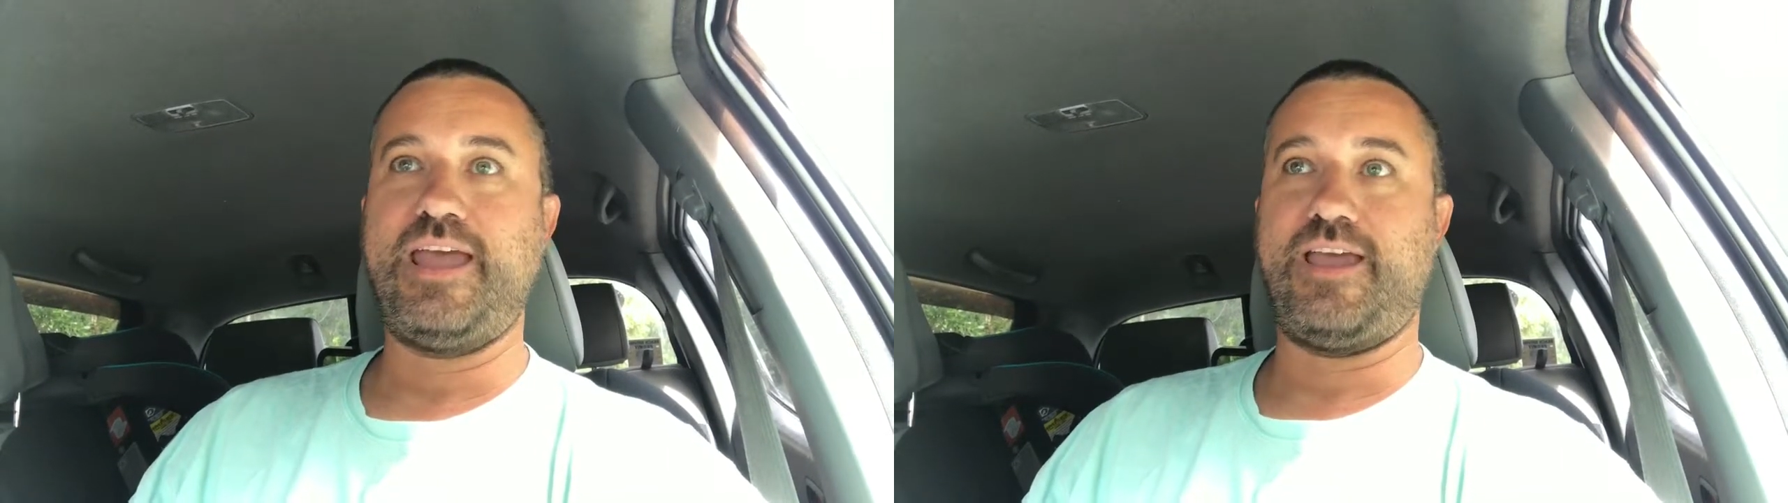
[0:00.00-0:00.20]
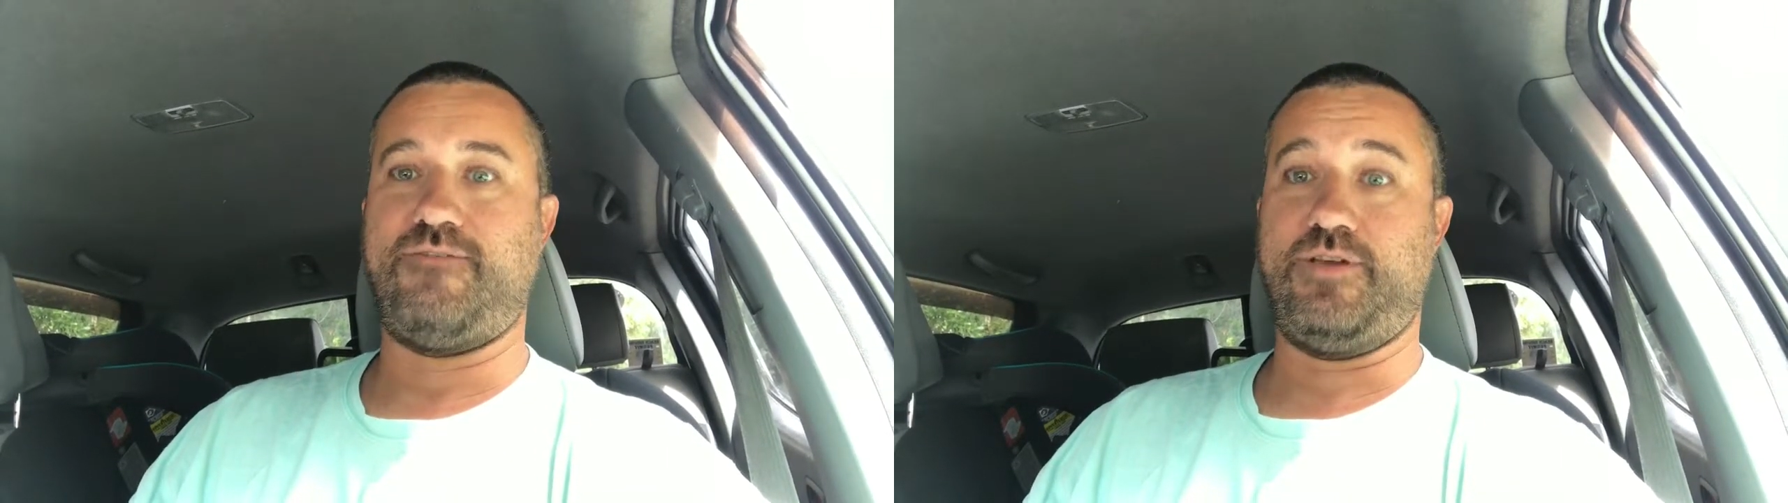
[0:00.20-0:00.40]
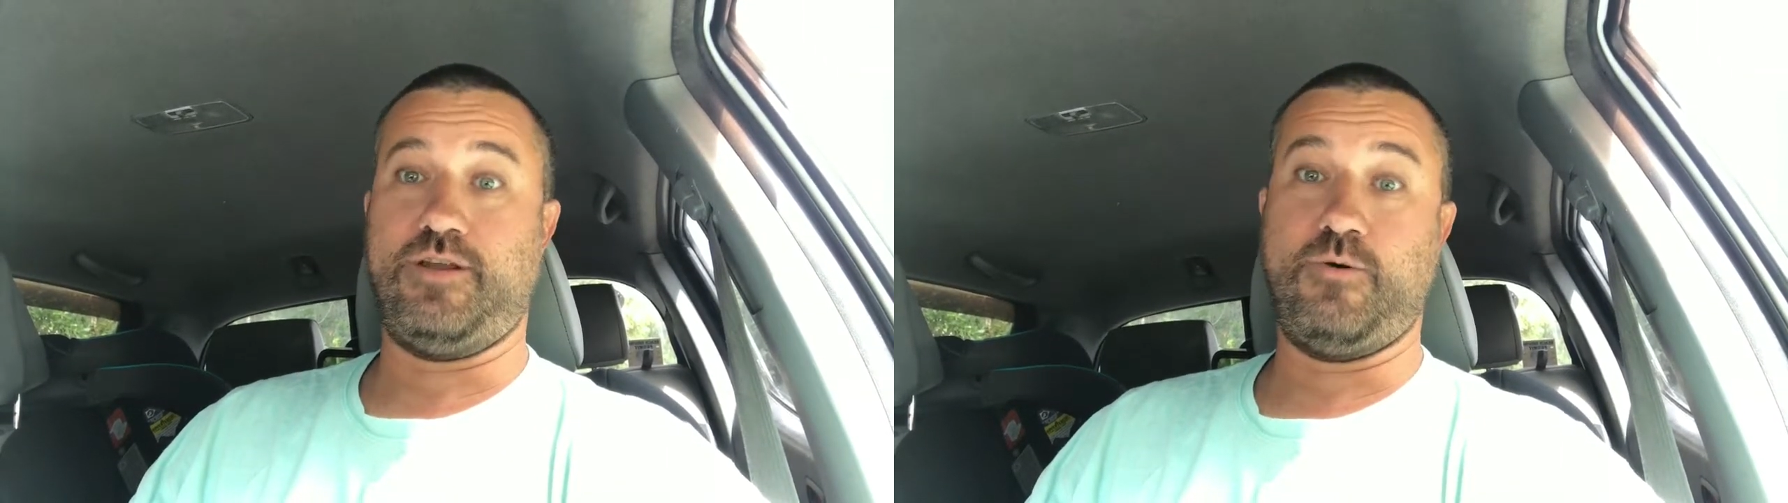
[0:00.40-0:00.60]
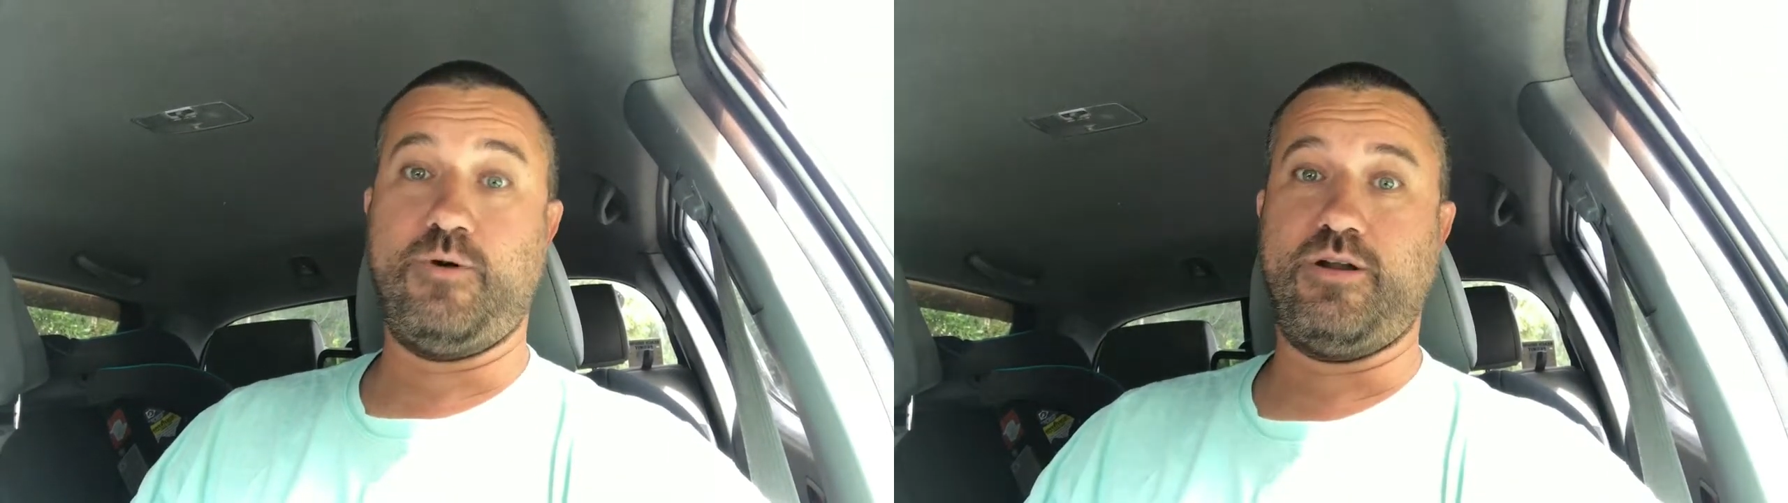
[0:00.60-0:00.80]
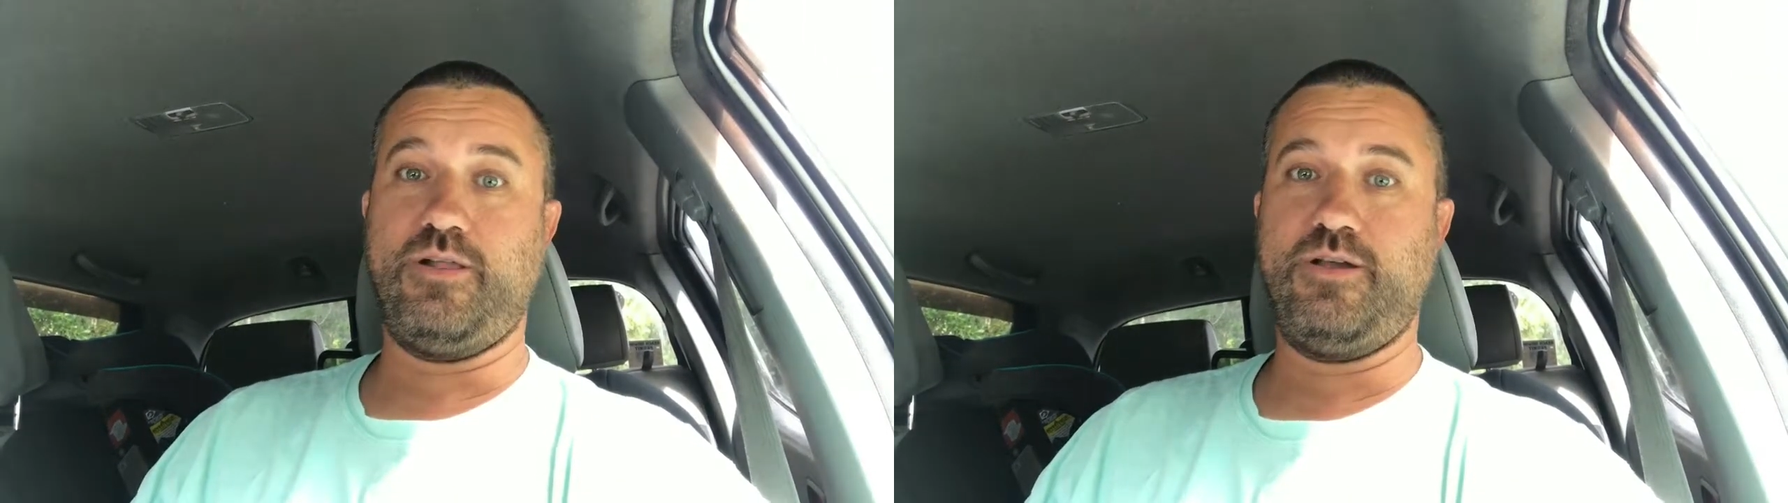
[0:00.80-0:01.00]
if you know
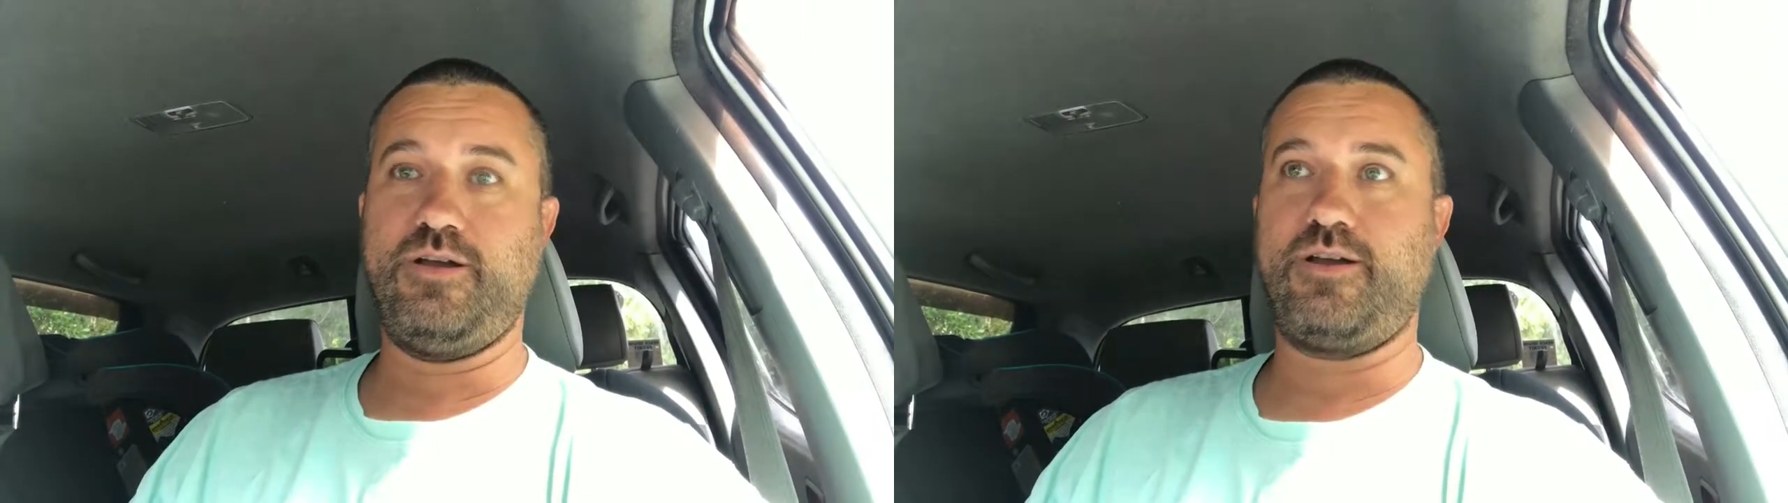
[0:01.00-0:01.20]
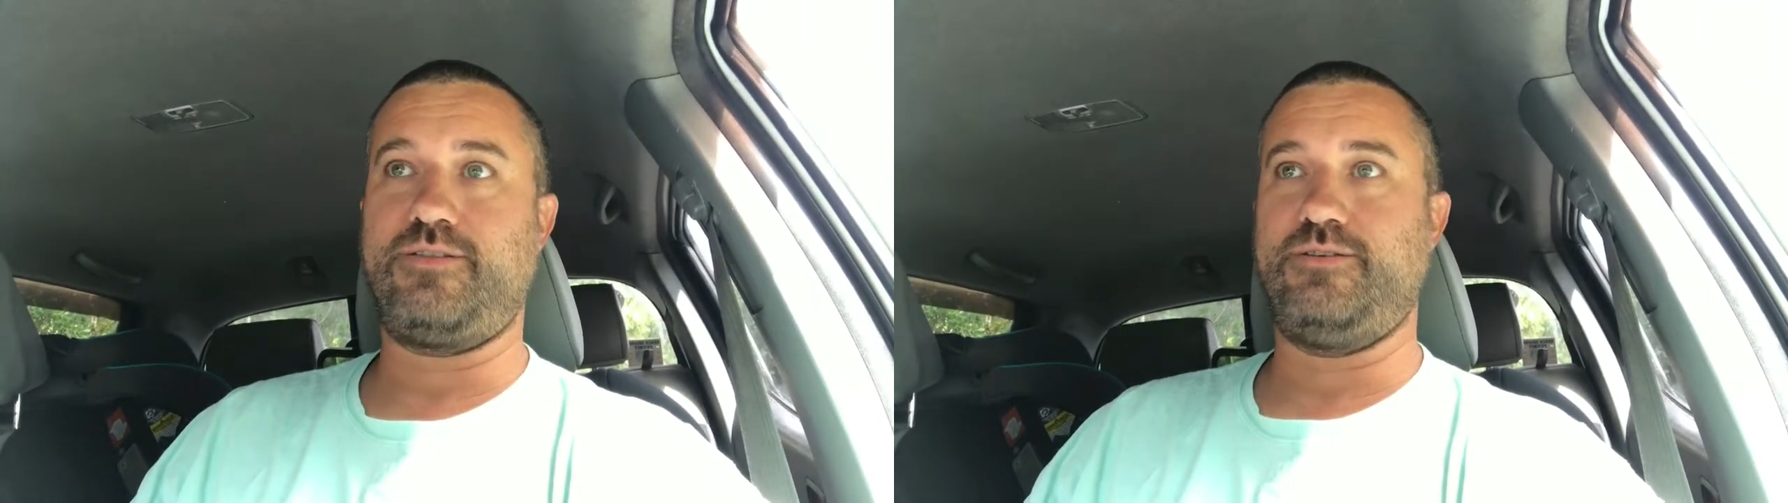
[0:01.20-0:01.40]
where to look,